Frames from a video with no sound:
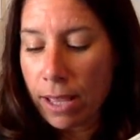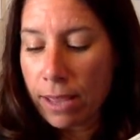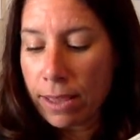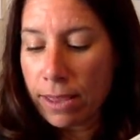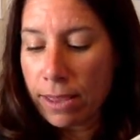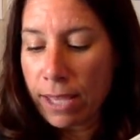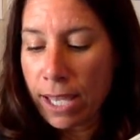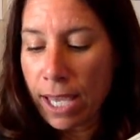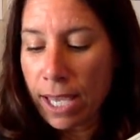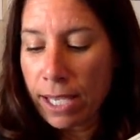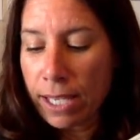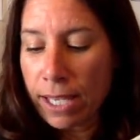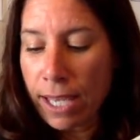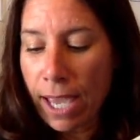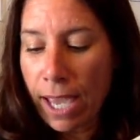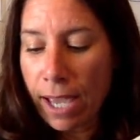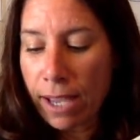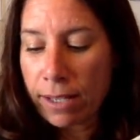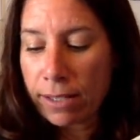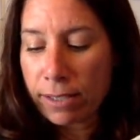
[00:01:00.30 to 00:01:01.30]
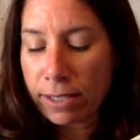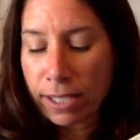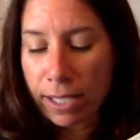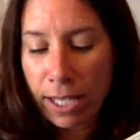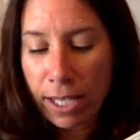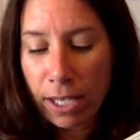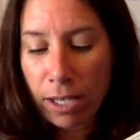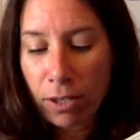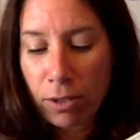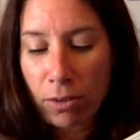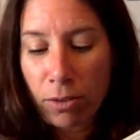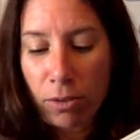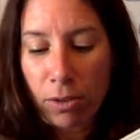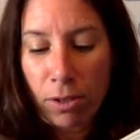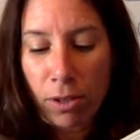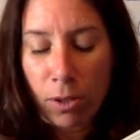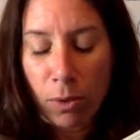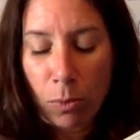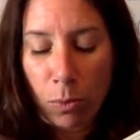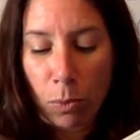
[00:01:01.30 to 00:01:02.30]
They can
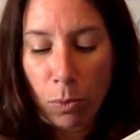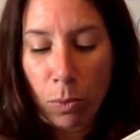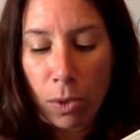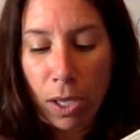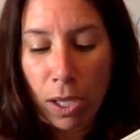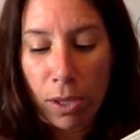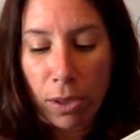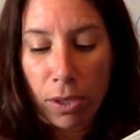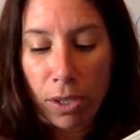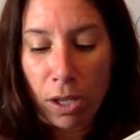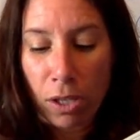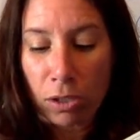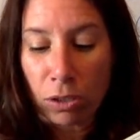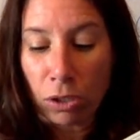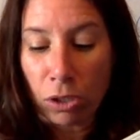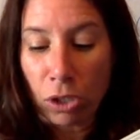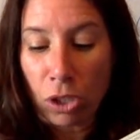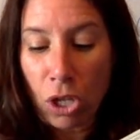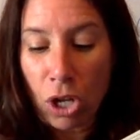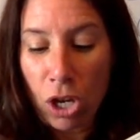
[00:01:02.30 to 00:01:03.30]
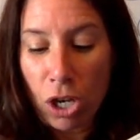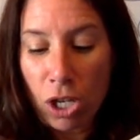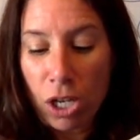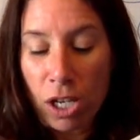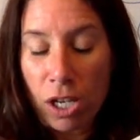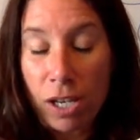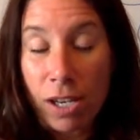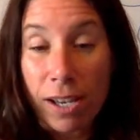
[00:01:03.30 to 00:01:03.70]
kill with a look